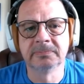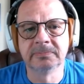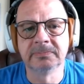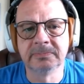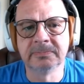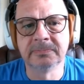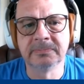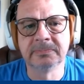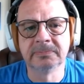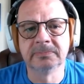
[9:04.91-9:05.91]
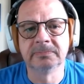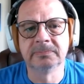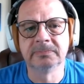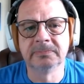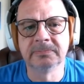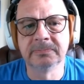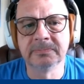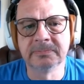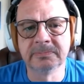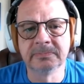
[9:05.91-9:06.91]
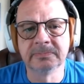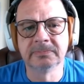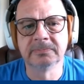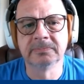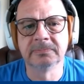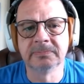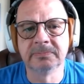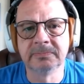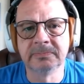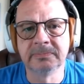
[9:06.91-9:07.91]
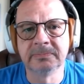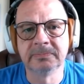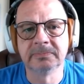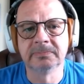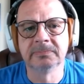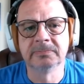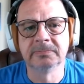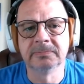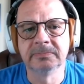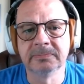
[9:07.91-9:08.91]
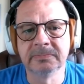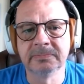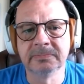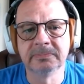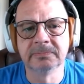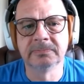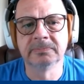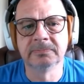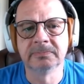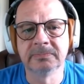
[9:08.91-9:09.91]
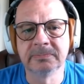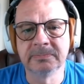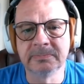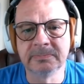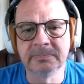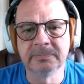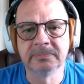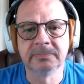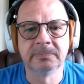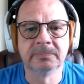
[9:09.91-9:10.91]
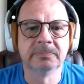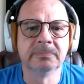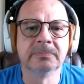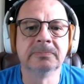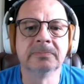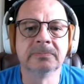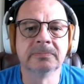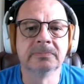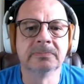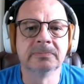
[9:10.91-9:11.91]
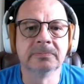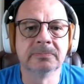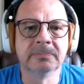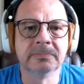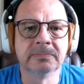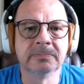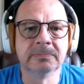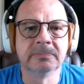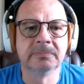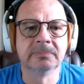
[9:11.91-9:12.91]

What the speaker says: (not speaking)